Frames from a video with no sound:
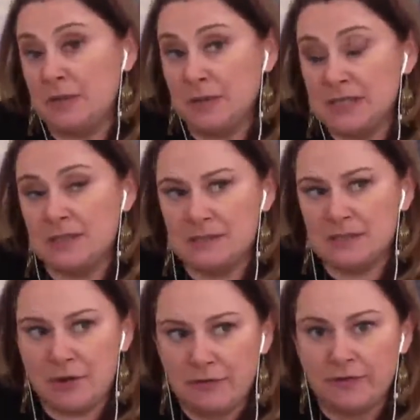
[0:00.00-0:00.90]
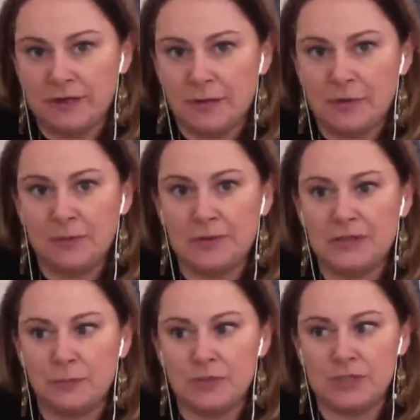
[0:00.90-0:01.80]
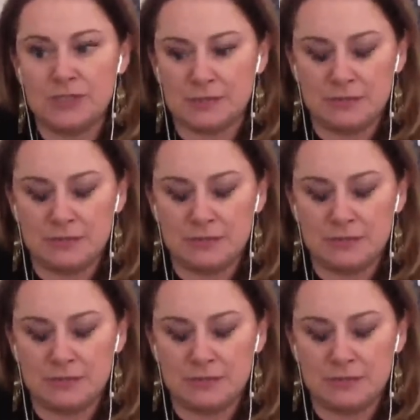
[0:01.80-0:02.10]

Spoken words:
Basically, it's a crowdfunding company, but which is,